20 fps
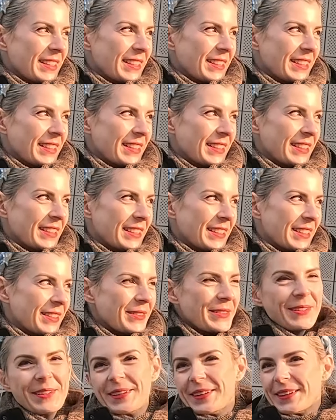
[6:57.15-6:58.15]

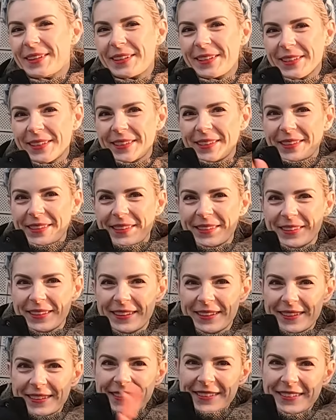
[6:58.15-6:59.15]

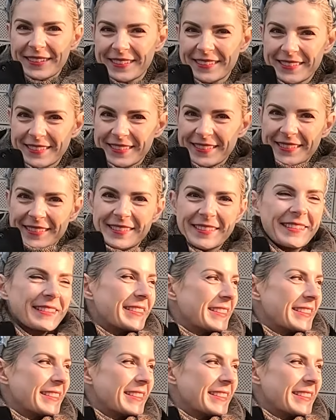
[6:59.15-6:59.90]
This person isn't speaking.